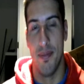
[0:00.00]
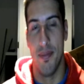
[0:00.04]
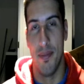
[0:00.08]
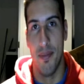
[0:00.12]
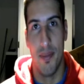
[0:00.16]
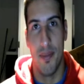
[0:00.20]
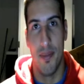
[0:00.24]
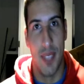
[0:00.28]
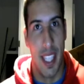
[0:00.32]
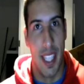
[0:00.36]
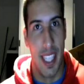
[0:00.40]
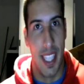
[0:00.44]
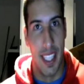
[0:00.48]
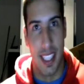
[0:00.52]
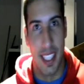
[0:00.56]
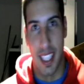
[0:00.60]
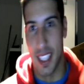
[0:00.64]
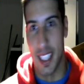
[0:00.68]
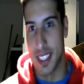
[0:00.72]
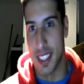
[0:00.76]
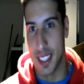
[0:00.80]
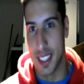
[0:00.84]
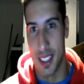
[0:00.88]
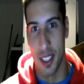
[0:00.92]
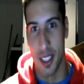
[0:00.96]
it
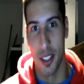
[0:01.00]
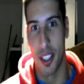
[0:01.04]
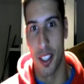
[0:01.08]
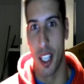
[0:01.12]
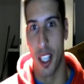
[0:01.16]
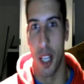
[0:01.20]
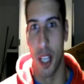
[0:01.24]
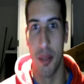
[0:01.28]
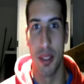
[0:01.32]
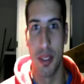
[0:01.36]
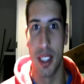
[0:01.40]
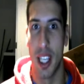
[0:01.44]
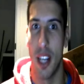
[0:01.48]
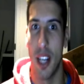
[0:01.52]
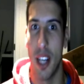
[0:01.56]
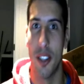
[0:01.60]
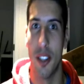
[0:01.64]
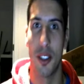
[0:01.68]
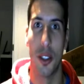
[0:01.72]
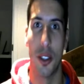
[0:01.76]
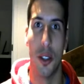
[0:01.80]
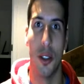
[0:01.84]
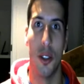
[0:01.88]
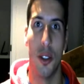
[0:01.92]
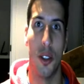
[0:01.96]
still comes down
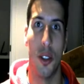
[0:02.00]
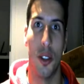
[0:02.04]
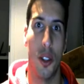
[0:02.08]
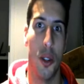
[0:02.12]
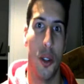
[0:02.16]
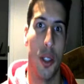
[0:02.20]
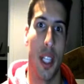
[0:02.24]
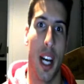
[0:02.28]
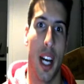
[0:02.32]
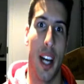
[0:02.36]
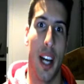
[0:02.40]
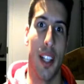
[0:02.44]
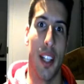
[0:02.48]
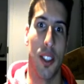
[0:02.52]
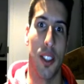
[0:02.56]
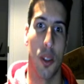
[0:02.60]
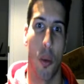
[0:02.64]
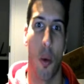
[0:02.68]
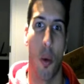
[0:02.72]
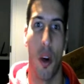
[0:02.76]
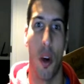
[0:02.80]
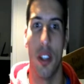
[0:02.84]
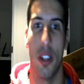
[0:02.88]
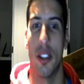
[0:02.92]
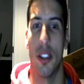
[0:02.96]
to, do you guys
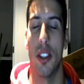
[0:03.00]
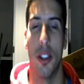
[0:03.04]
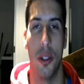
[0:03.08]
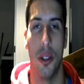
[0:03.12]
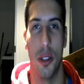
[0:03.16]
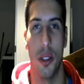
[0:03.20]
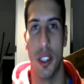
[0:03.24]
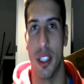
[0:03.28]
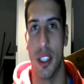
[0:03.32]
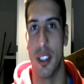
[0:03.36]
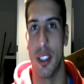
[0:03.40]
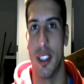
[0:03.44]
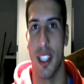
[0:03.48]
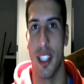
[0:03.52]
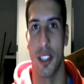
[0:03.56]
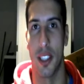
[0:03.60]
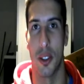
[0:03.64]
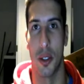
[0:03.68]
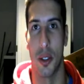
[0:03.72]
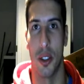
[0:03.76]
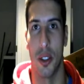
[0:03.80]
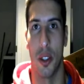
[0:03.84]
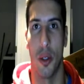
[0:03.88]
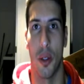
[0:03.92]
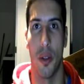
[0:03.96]
want the unit, yes or
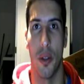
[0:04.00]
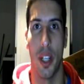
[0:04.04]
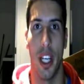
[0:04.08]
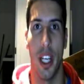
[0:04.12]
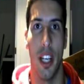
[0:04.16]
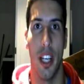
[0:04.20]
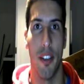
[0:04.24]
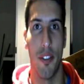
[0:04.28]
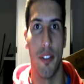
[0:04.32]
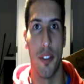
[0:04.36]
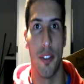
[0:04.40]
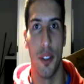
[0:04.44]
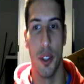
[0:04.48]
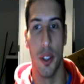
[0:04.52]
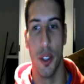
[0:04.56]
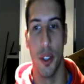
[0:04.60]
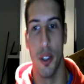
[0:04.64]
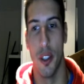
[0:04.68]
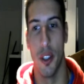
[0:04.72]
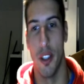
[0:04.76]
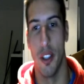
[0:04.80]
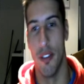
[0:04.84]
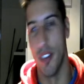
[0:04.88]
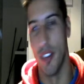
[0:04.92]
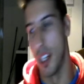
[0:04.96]
no? If you're
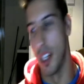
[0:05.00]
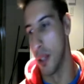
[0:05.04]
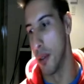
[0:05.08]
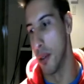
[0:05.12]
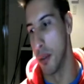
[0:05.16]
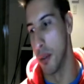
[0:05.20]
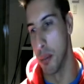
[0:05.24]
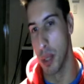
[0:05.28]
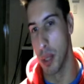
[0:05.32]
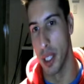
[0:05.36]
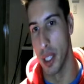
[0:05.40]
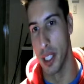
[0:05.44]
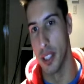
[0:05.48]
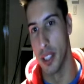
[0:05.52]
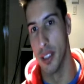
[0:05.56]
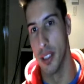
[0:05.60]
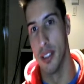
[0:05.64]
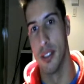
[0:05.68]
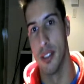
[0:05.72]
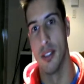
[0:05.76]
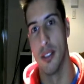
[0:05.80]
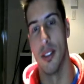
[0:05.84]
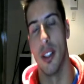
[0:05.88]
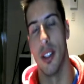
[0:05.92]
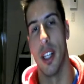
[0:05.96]
a veteran player
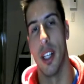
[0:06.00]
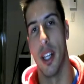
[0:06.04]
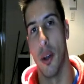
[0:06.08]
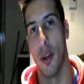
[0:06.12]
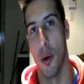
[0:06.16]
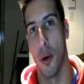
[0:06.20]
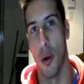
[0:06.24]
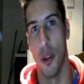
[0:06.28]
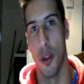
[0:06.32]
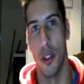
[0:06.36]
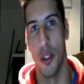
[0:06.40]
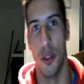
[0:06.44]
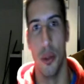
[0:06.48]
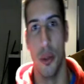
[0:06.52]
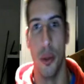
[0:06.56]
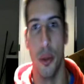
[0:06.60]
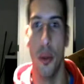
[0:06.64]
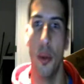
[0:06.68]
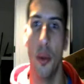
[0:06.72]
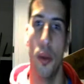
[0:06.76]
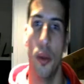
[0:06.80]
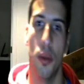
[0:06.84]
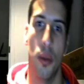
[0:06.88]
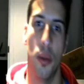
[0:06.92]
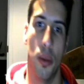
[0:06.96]
or you
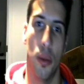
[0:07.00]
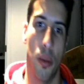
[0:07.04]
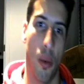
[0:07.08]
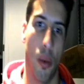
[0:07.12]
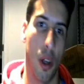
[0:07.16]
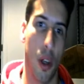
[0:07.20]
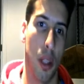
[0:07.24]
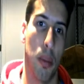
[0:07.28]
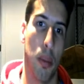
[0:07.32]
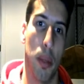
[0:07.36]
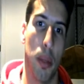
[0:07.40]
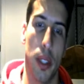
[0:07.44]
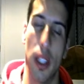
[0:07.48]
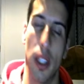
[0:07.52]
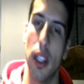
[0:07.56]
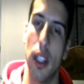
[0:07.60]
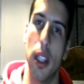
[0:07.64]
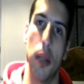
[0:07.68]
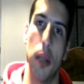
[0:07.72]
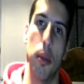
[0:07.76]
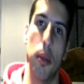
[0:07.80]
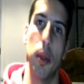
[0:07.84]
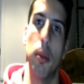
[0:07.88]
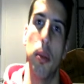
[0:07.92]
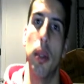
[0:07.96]
want to put a little
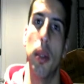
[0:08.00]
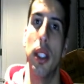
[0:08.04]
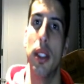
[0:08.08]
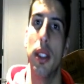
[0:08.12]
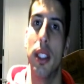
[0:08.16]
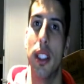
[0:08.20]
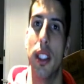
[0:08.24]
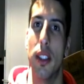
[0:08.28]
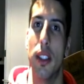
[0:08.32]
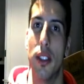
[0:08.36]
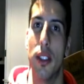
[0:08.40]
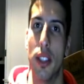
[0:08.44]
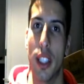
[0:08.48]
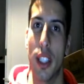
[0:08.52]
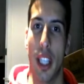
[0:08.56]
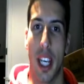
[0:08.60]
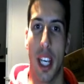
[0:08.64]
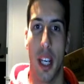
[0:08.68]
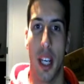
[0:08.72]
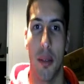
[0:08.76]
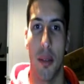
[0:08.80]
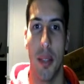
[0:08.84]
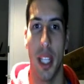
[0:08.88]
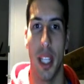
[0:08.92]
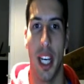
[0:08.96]
bit of money into the
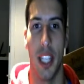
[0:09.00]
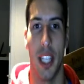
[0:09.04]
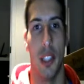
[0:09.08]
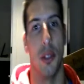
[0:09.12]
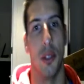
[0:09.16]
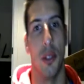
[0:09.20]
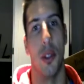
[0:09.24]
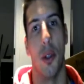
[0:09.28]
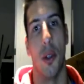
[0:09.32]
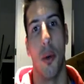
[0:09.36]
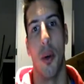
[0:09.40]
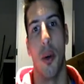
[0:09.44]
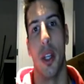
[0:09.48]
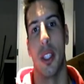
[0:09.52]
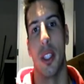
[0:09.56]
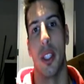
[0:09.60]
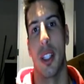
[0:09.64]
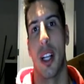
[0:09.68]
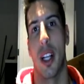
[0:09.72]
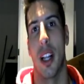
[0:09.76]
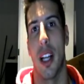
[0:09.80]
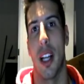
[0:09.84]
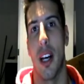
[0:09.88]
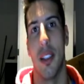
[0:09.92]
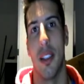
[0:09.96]
game, and you know what,
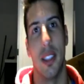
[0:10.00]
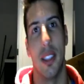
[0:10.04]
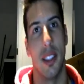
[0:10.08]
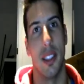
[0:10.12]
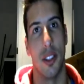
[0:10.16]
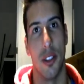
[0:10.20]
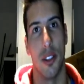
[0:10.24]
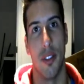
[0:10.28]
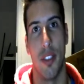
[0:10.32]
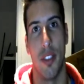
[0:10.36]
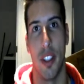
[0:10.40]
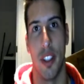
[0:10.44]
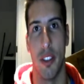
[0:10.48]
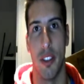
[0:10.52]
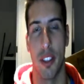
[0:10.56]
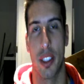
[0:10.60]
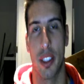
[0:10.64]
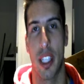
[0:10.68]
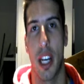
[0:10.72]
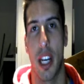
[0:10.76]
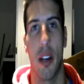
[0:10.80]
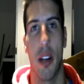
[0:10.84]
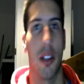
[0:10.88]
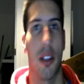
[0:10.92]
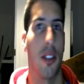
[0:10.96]
Cloud is your favorite
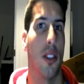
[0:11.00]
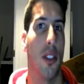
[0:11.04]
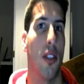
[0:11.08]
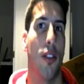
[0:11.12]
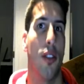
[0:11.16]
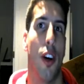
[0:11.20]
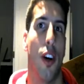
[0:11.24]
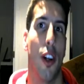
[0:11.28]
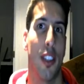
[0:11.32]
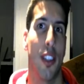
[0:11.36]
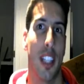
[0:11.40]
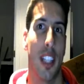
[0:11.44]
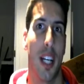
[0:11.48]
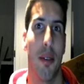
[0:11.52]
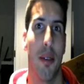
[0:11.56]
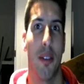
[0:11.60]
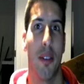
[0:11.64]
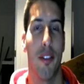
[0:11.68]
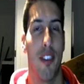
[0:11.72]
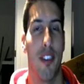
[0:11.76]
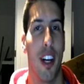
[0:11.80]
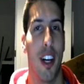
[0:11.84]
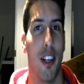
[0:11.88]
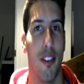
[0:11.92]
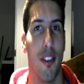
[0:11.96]
character of all time in
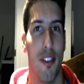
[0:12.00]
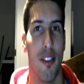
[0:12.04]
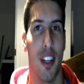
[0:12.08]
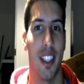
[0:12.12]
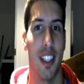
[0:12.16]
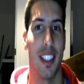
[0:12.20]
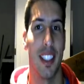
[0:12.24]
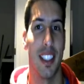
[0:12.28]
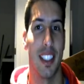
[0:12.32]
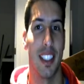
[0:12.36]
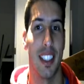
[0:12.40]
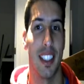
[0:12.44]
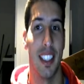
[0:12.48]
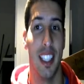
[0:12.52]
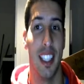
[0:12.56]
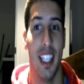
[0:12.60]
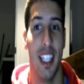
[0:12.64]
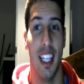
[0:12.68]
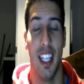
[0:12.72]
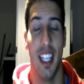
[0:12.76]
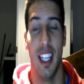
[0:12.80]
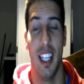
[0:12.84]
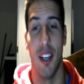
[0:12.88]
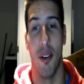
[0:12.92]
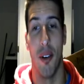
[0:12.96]
Final Fantasy,
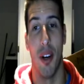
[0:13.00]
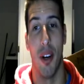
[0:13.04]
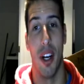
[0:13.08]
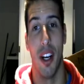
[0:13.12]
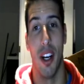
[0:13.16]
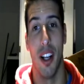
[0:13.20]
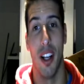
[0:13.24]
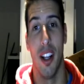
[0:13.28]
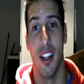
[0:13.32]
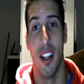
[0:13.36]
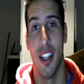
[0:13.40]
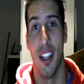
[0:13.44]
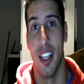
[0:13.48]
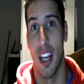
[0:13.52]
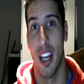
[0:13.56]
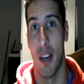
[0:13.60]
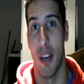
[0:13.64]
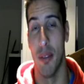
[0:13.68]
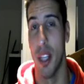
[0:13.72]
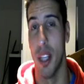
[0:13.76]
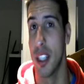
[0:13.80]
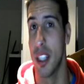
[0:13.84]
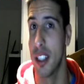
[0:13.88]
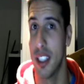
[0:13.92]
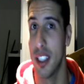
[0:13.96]
well, I'm
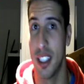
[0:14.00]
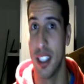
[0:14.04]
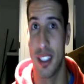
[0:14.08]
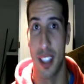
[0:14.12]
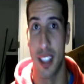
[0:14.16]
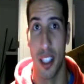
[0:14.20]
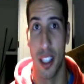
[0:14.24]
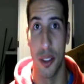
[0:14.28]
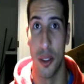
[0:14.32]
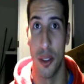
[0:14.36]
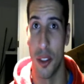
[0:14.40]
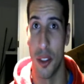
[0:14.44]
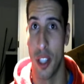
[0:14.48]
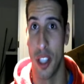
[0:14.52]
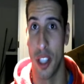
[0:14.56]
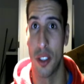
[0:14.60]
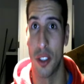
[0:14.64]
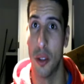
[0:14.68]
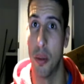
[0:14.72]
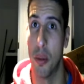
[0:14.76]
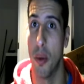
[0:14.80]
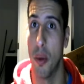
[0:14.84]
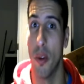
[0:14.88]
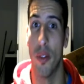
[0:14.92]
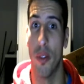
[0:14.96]
not going to tell you not to
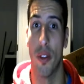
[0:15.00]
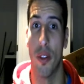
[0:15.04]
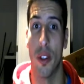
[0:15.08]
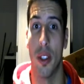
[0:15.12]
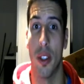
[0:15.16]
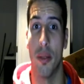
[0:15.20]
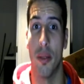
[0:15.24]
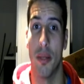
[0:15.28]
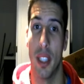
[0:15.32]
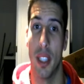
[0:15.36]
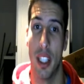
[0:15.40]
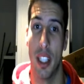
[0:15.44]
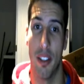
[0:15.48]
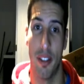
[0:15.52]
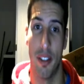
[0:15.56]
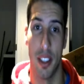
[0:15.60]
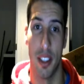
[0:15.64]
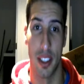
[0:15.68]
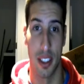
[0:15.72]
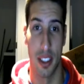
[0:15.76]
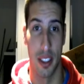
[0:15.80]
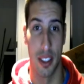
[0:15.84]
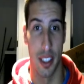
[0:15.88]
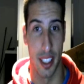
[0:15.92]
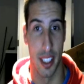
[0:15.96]
pull for him. If it's
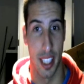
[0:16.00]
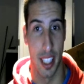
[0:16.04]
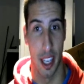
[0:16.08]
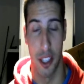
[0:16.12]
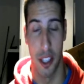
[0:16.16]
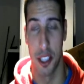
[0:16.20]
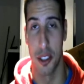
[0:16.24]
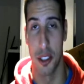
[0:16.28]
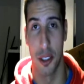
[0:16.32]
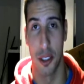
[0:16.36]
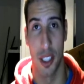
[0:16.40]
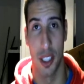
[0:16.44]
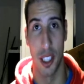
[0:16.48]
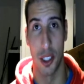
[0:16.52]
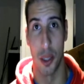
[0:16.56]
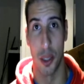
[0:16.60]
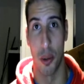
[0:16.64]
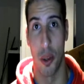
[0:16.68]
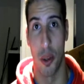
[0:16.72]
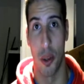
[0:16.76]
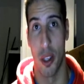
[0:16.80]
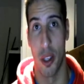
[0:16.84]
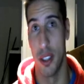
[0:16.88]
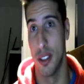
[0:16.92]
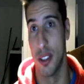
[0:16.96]
the character that you
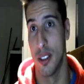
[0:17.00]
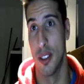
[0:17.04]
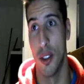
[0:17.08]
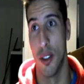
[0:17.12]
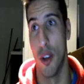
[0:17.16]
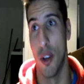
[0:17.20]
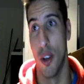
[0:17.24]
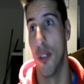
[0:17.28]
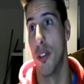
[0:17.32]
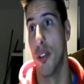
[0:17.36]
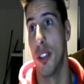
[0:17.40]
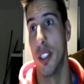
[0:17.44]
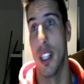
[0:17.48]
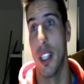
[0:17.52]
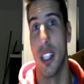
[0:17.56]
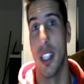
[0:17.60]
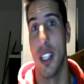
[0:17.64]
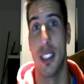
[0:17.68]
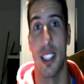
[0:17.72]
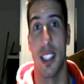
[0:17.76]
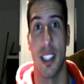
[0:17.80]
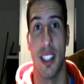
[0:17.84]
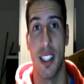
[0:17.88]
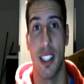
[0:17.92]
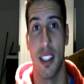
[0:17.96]
want, go for it, guys.
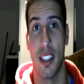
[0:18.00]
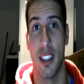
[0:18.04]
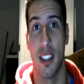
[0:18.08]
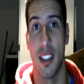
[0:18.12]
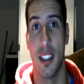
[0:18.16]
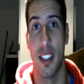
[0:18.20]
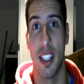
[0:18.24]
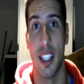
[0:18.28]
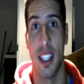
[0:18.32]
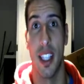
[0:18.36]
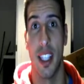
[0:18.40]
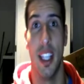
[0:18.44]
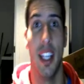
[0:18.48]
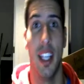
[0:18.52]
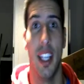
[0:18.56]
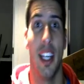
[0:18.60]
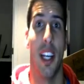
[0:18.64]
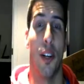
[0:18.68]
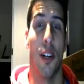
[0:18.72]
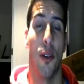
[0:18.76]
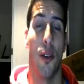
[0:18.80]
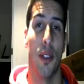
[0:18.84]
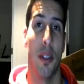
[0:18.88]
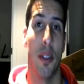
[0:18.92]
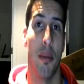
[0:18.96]
At the end of the day, it
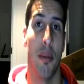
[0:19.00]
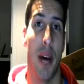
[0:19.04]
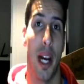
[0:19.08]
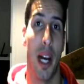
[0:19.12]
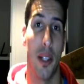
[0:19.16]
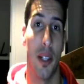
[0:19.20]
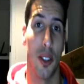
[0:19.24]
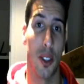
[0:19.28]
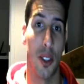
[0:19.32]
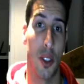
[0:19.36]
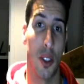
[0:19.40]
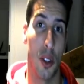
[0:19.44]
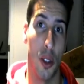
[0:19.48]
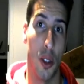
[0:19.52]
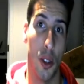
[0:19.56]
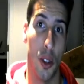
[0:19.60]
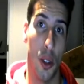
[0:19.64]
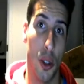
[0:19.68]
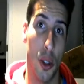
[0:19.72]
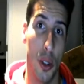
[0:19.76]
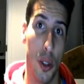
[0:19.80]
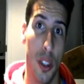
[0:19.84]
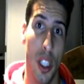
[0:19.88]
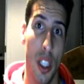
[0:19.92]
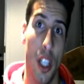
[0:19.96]
only matters to
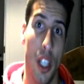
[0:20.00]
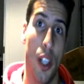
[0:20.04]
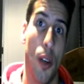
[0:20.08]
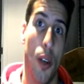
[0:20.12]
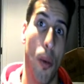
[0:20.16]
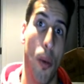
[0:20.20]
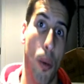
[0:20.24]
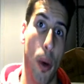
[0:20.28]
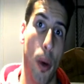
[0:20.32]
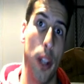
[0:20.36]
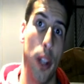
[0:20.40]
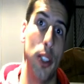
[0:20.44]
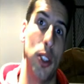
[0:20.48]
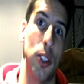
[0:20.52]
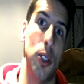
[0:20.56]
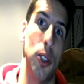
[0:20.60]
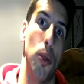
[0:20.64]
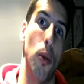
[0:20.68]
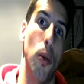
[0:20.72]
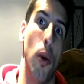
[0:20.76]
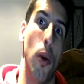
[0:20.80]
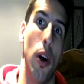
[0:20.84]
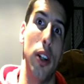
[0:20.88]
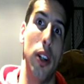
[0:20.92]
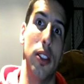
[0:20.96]
you what you
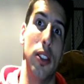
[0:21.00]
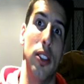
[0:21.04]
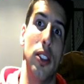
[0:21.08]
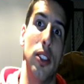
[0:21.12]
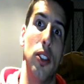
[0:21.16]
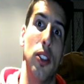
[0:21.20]
want to